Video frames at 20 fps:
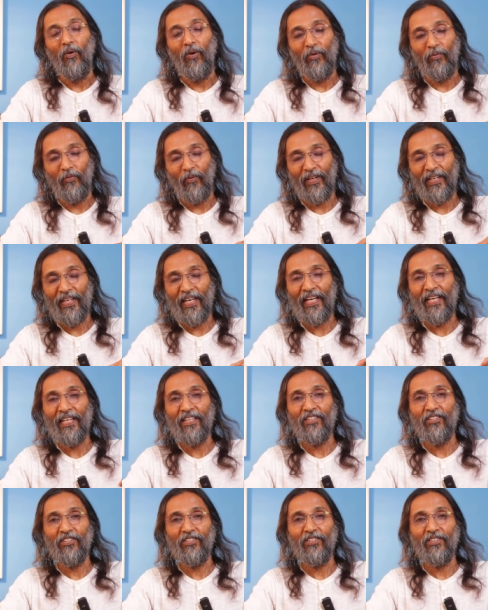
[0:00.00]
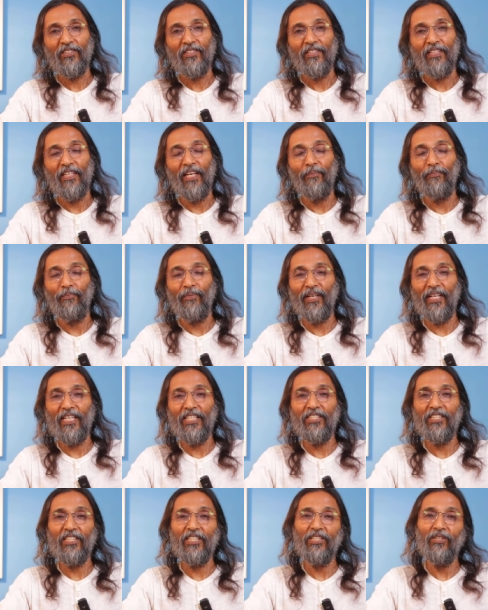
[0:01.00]
on one hand,
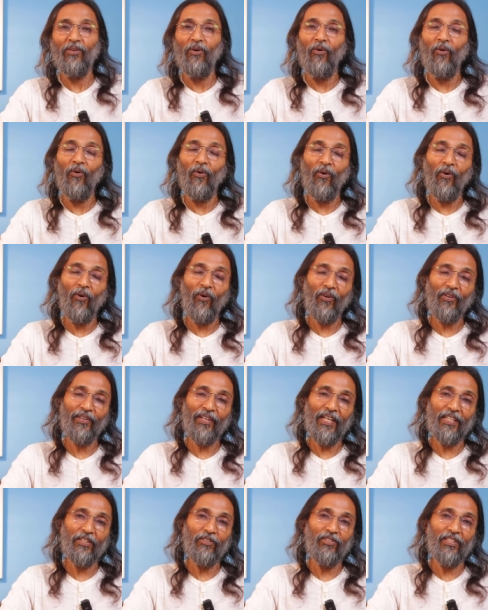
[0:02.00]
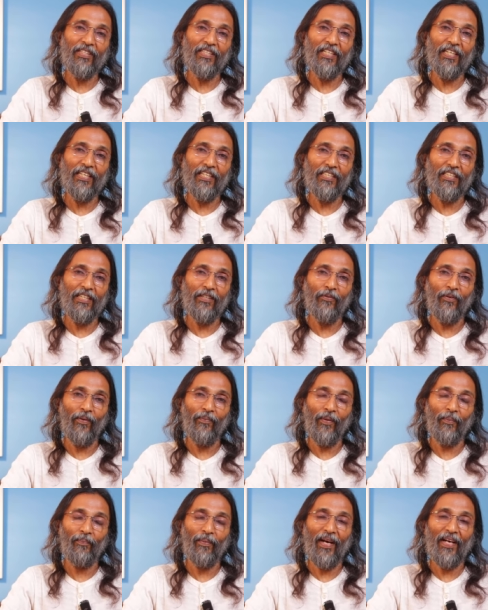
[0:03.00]
embracing all that is inherited
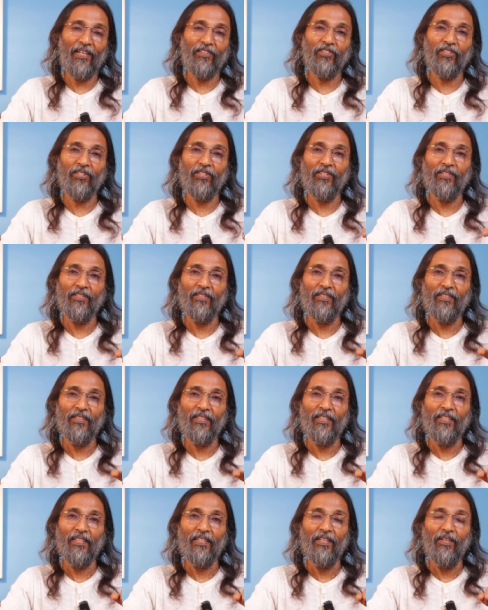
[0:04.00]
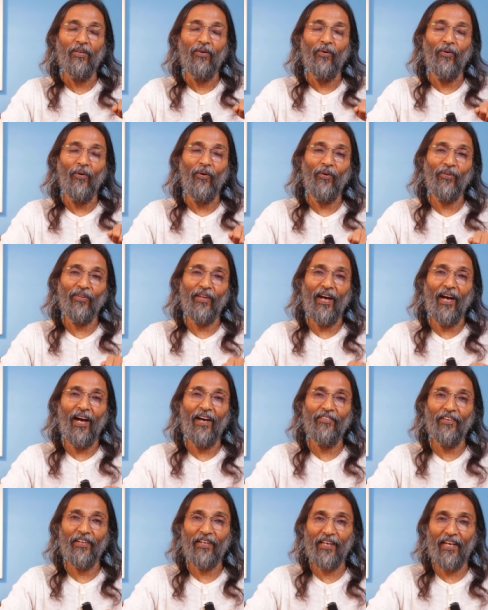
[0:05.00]
from the past. On the
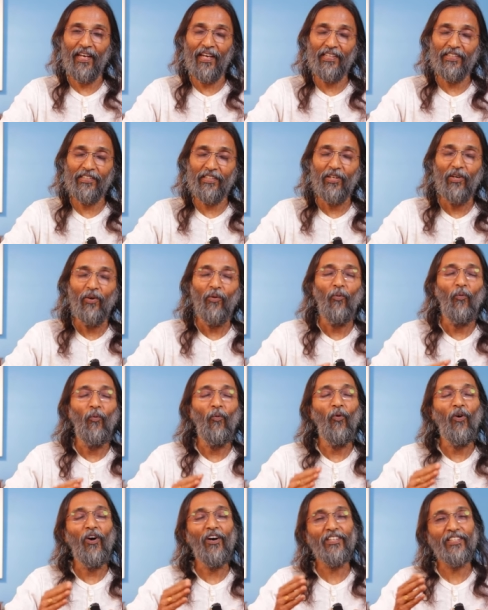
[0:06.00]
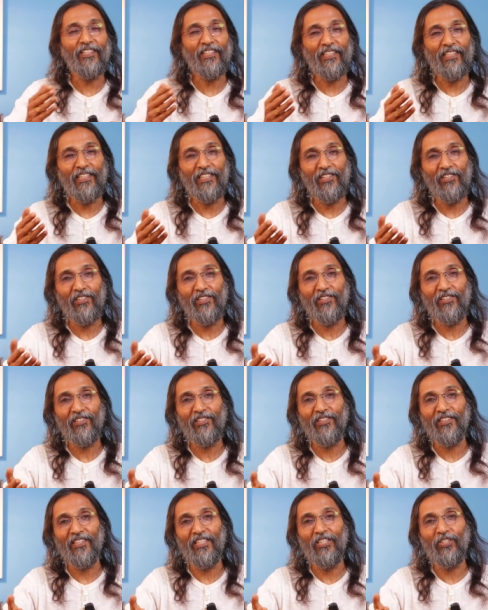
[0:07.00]
other hand, what
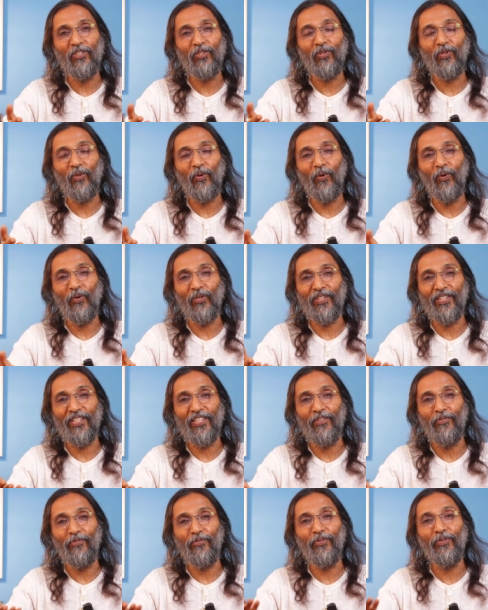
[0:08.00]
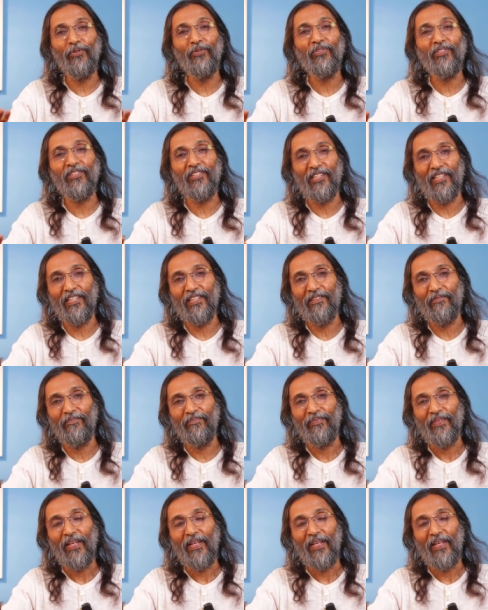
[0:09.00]
is in store in future?